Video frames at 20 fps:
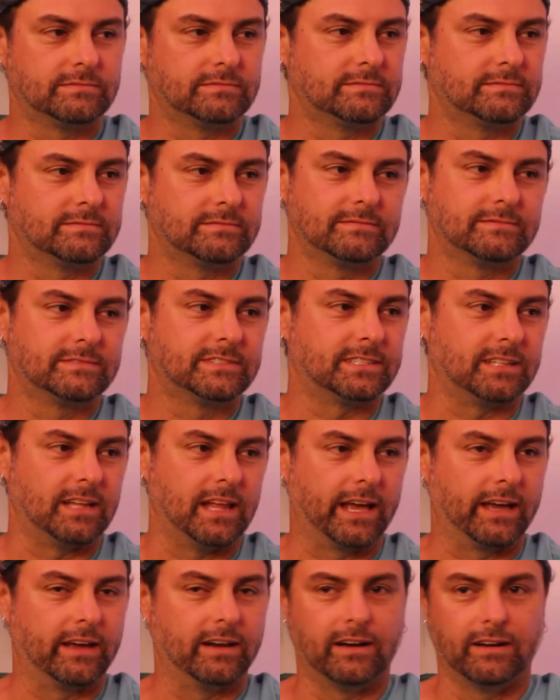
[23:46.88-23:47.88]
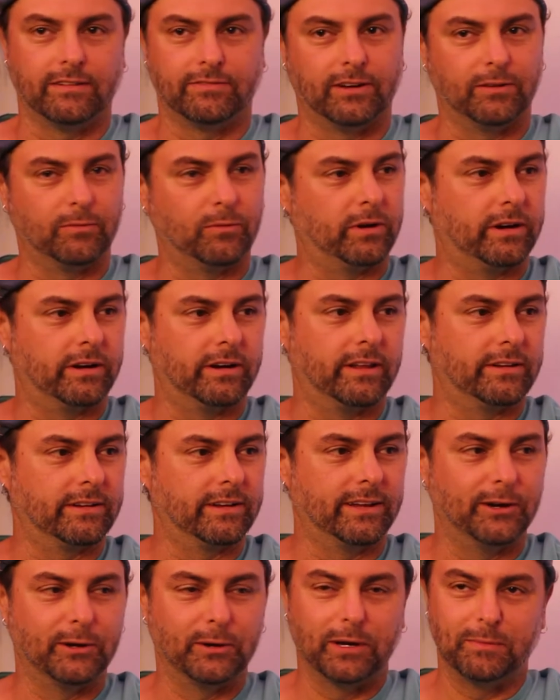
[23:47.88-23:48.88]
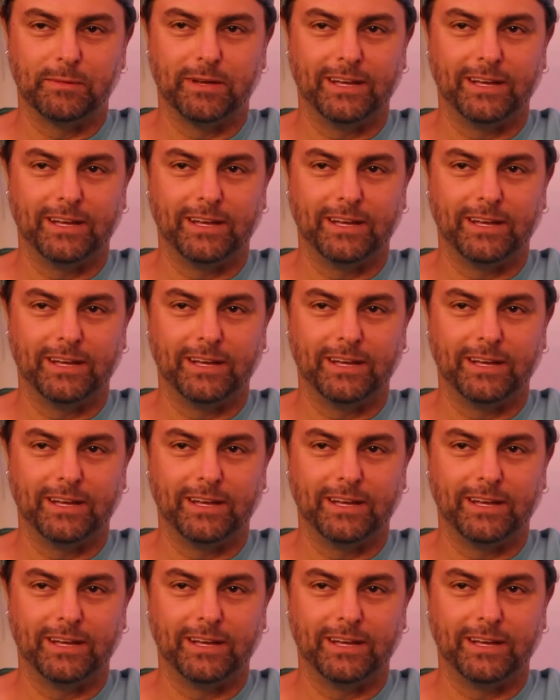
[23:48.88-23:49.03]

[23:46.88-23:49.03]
No. Slagging off on one another, you know what I